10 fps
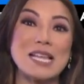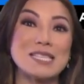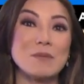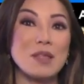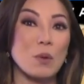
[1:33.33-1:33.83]

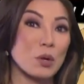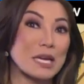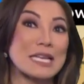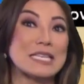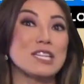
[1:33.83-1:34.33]
That's something that we're
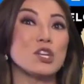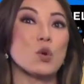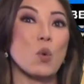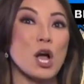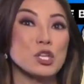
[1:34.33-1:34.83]
going to continue
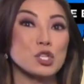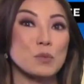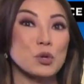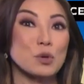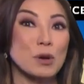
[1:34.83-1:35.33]
to watch.
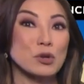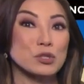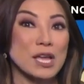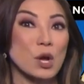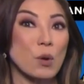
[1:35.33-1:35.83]
Computer
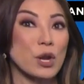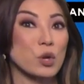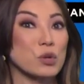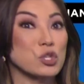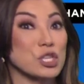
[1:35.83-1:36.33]
models can't quite
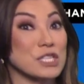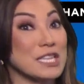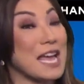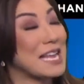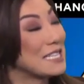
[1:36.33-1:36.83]
agree just
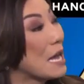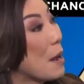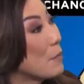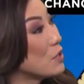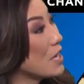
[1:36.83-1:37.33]
yet,
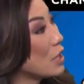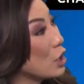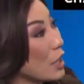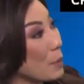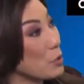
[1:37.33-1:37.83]
but take a look at our